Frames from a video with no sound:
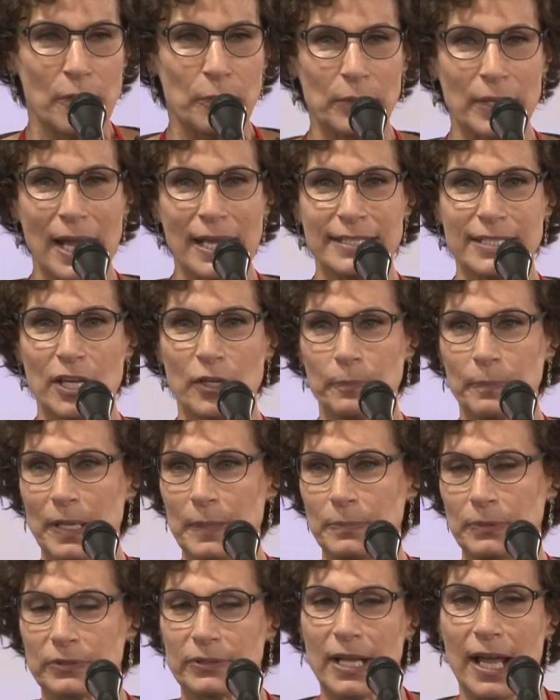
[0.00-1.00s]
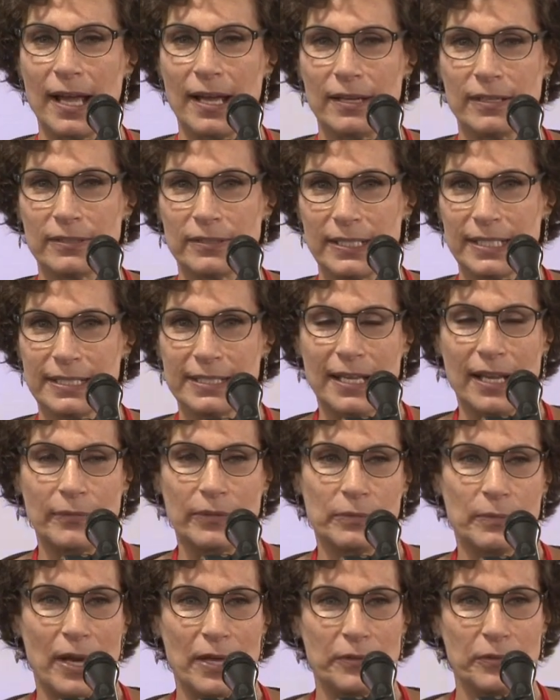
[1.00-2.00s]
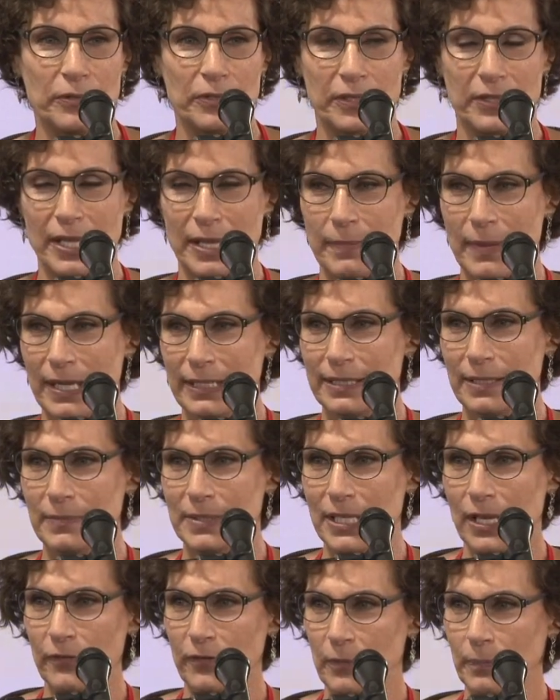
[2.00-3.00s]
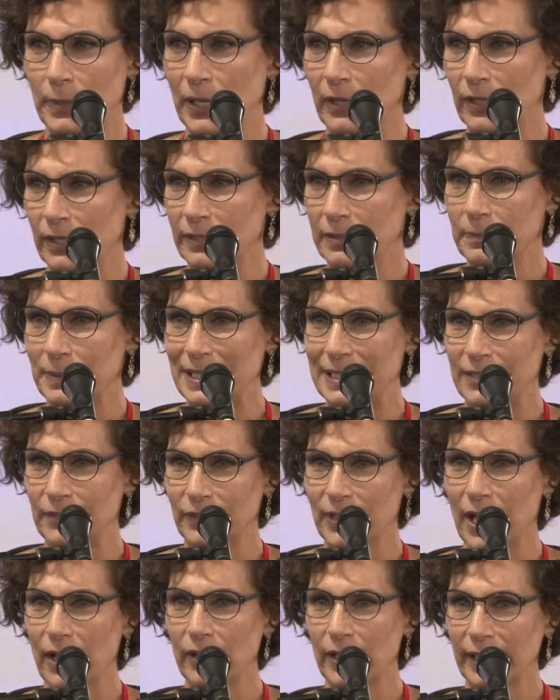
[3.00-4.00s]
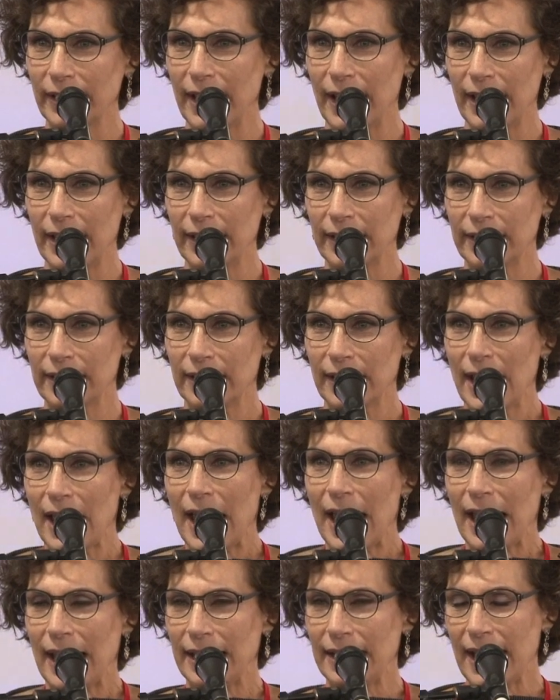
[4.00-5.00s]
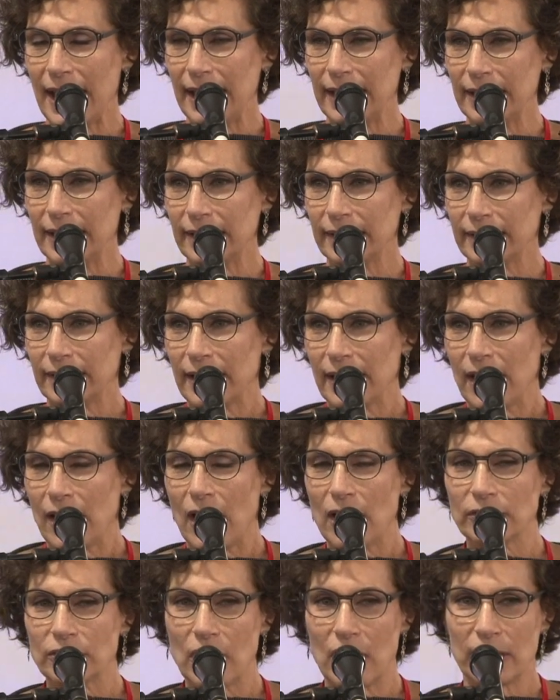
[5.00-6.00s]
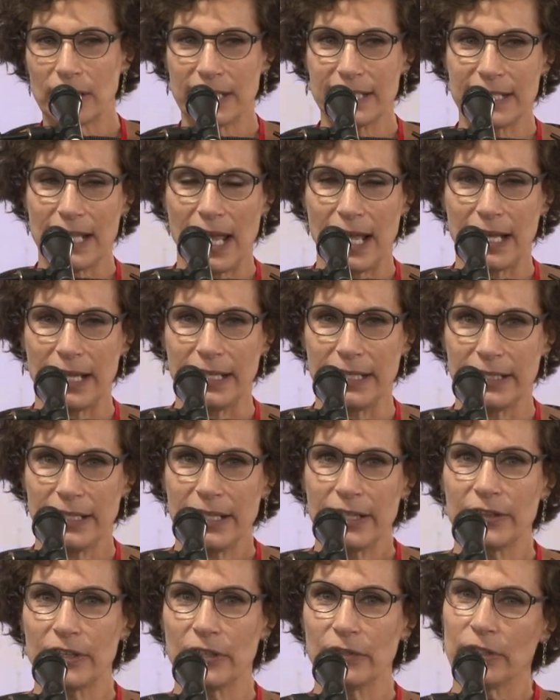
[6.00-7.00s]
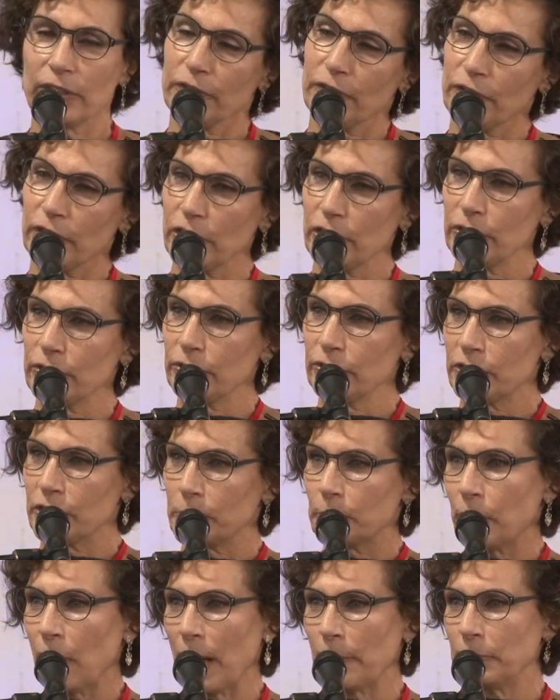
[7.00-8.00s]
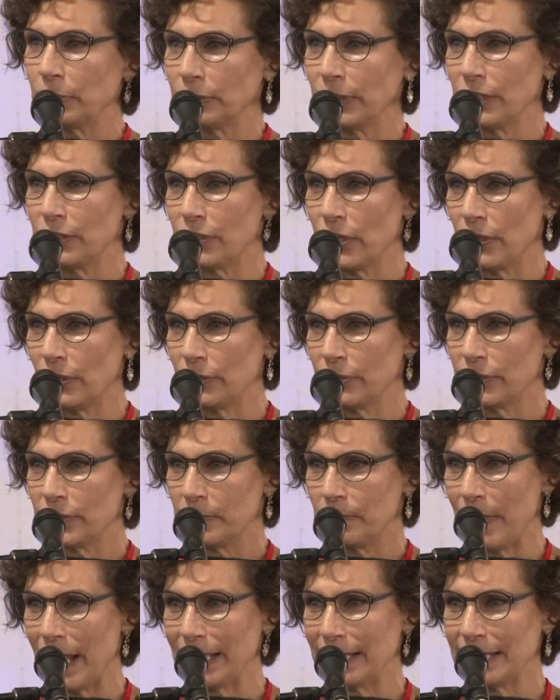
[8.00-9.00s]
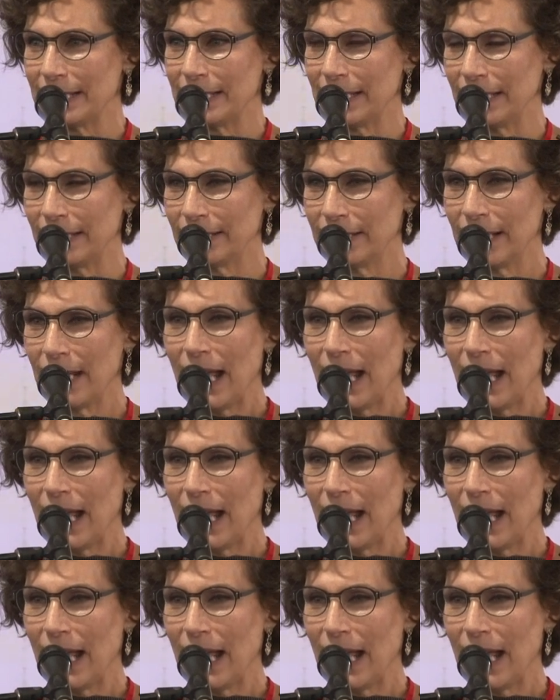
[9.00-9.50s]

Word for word: What I tell people now is that I would rather that they made themselves a piece of carrot cake and ate it alongside their infused, properly dosed medicine.